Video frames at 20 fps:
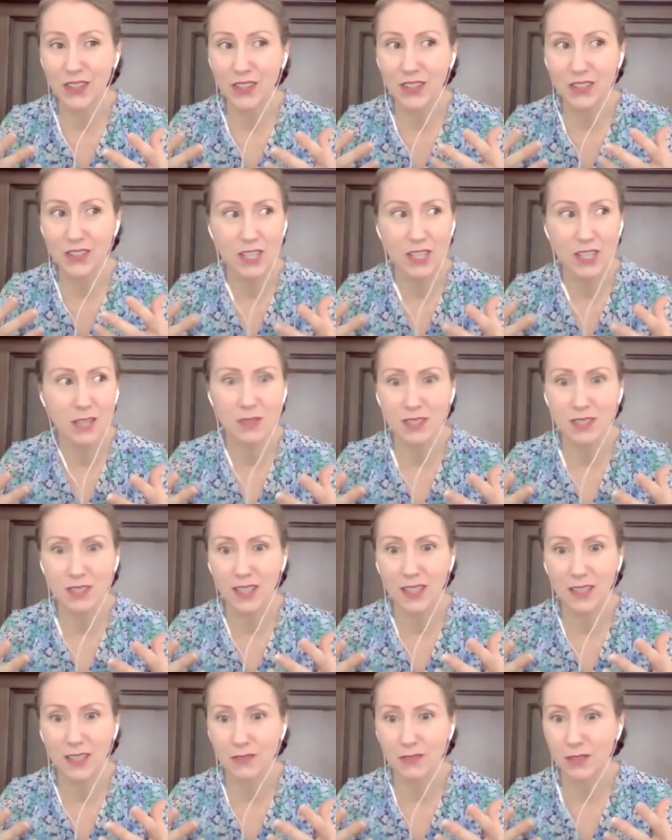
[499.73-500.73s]
he was
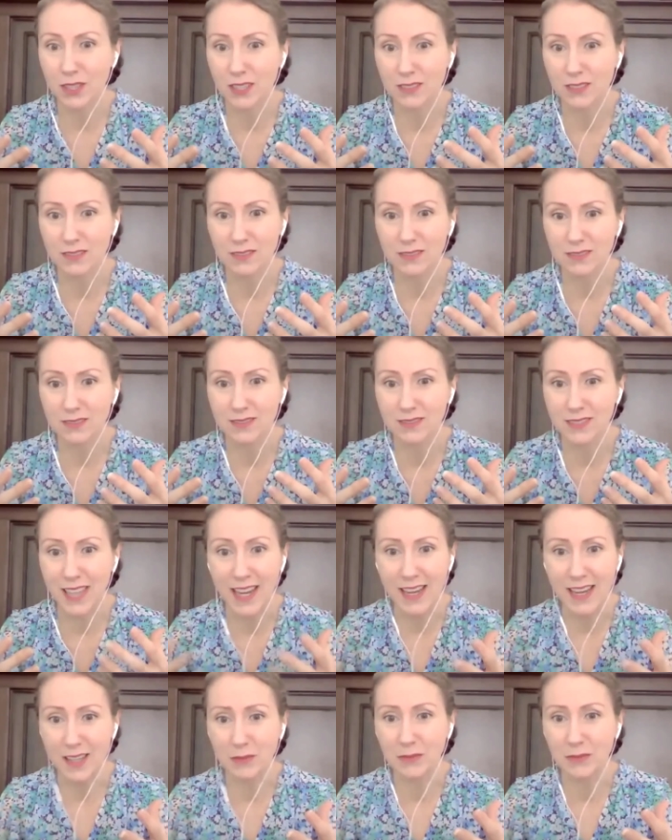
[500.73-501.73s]
like, "Well,
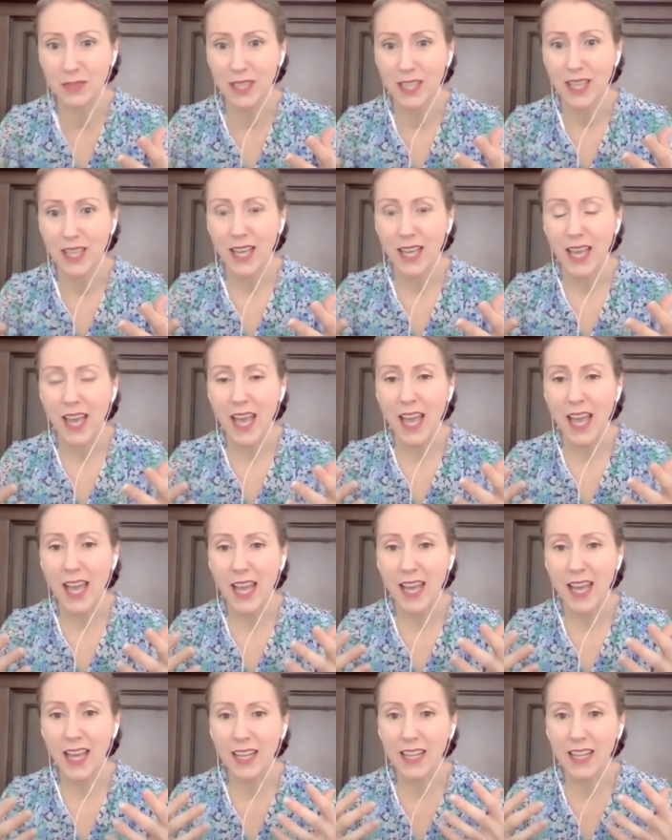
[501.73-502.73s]
damn,"
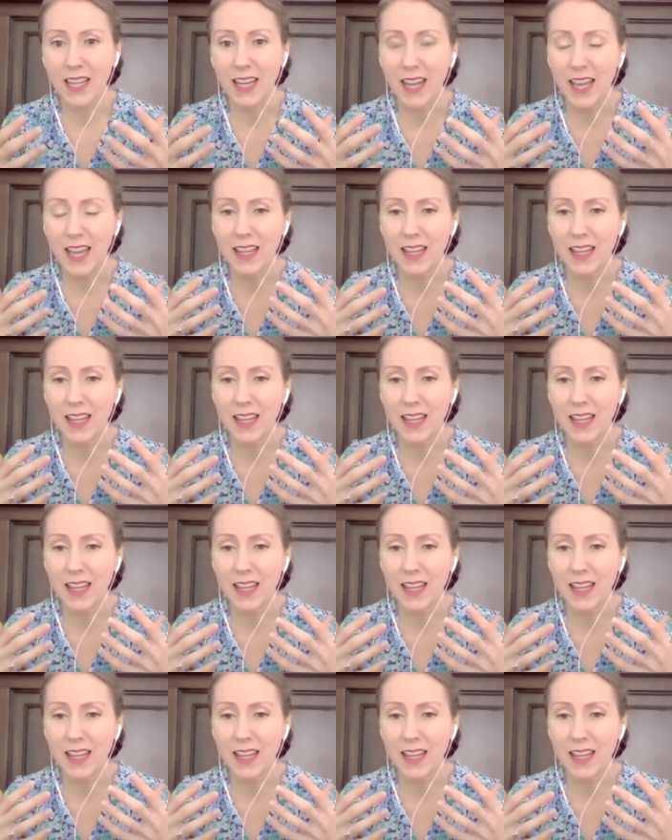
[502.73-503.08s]
and